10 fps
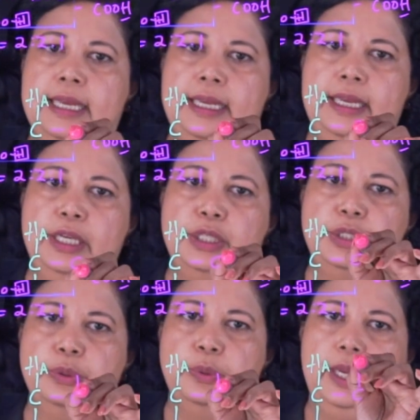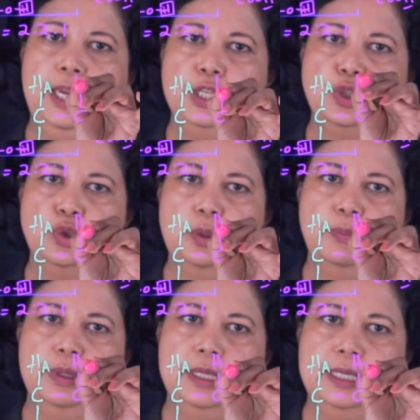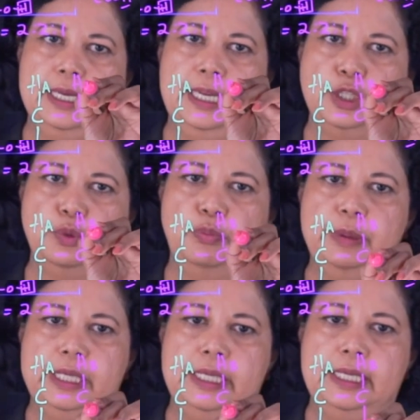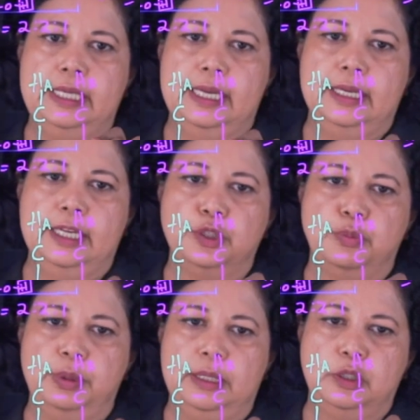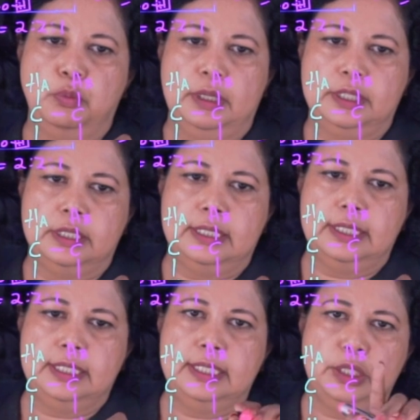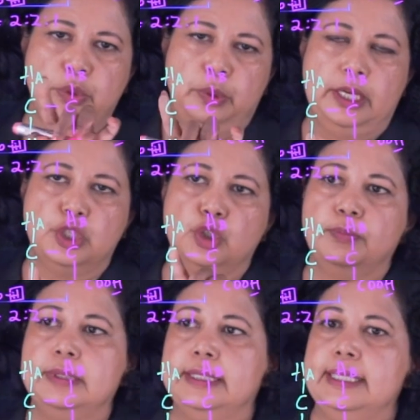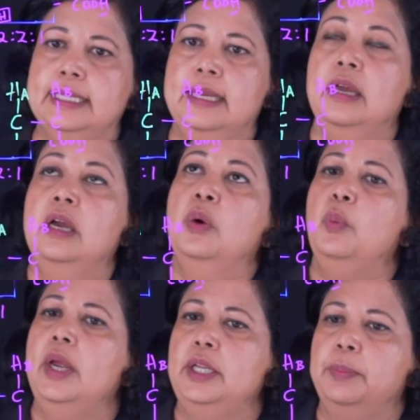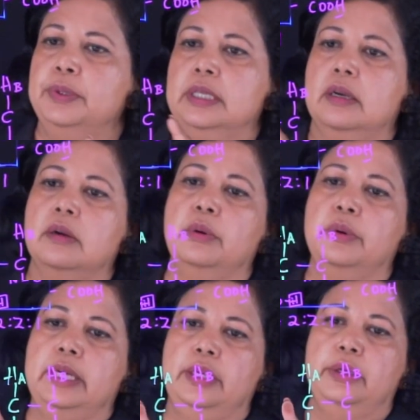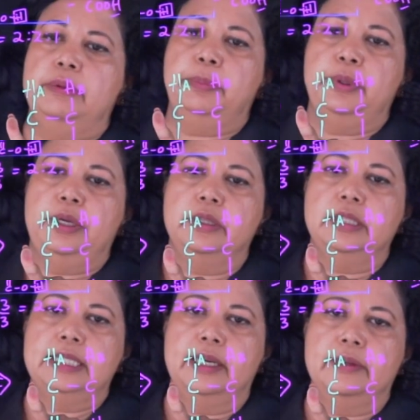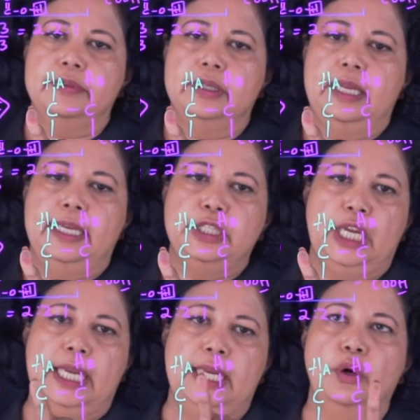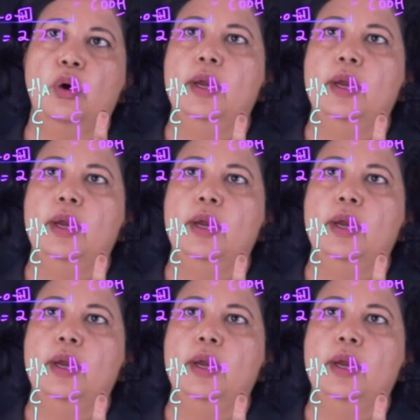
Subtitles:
into a triplet, HB, and HB splits this into a triplet. Where do you put the chlorine? Do we put it on the side of the HA or